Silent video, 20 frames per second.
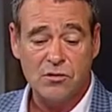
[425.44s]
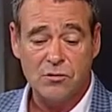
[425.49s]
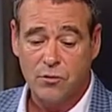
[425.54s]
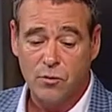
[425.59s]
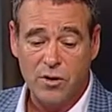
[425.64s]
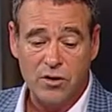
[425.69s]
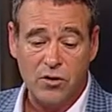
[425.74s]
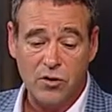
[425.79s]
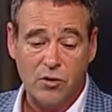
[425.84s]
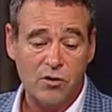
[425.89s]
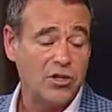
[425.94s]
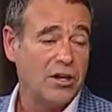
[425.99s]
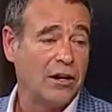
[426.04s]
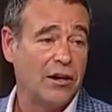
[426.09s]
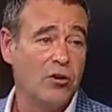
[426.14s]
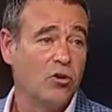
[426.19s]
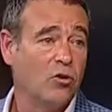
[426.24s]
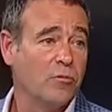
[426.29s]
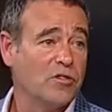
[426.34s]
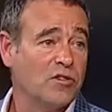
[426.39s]
we thought she had
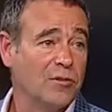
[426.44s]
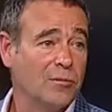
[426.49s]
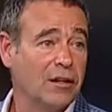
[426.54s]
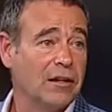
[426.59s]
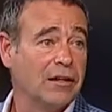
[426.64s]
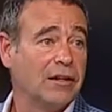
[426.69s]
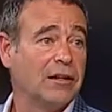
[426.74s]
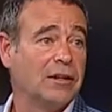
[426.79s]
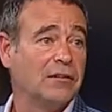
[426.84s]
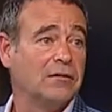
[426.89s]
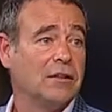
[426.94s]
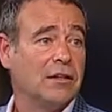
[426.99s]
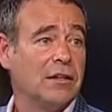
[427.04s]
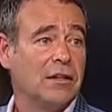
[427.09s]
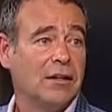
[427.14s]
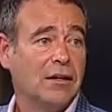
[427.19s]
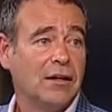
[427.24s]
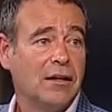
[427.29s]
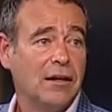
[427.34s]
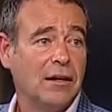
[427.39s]
enormous ability, and
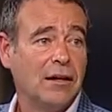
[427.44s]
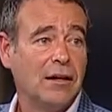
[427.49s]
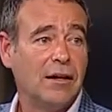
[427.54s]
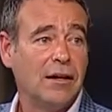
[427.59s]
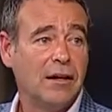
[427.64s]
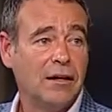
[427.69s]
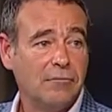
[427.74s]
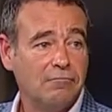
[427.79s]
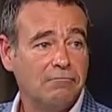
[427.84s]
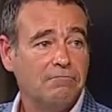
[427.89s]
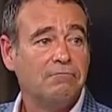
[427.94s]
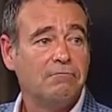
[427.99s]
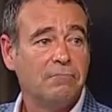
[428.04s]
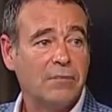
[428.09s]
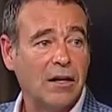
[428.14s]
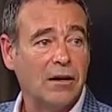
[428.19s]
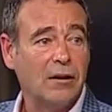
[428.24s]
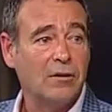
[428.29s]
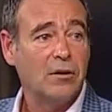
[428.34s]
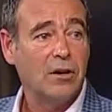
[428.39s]

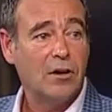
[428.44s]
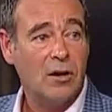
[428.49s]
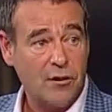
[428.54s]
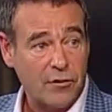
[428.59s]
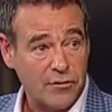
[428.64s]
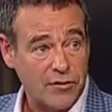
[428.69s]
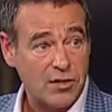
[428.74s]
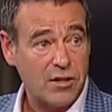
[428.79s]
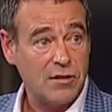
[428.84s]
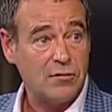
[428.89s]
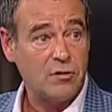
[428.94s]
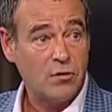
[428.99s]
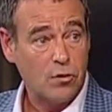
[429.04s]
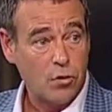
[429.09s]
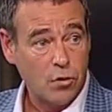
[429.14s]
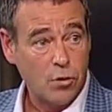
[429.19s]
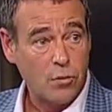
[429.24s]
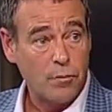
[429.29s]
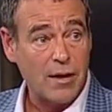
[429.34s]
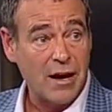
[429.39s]
you know, obviously
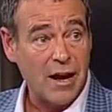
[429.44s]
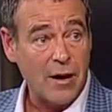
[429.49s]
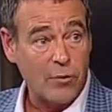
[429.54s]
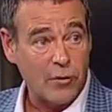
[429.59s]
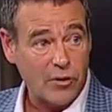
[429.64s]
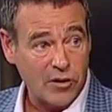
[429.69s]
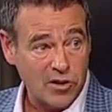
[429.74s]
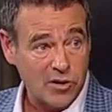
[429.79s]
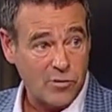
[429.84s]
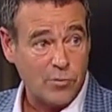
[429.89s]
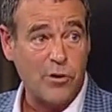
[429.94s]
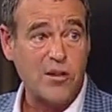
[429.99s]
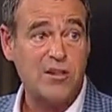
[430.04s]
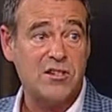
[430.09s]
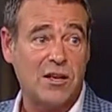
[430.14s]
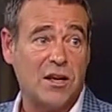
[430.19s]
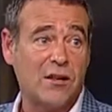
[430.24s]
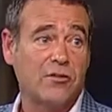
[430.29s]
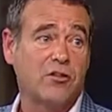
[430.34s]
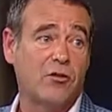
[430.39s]
been able to express
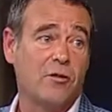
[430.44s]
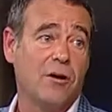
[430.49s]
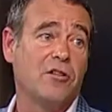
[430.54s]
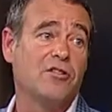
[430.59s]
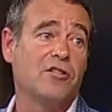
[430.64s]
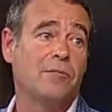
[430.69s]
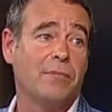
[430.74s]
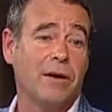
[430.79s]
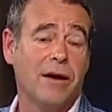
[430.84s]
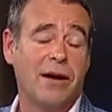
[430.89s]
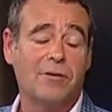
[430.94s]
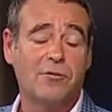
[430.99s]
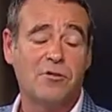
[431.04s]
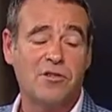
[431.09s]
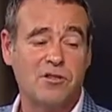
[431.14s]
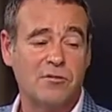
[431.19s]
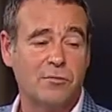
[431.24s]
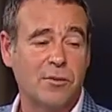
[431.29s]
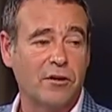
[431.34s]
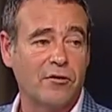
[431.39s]
that through Ocean Park, which
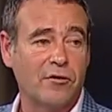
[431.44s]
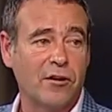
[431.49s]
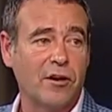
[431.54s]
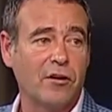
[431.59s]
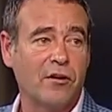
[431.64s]
has been very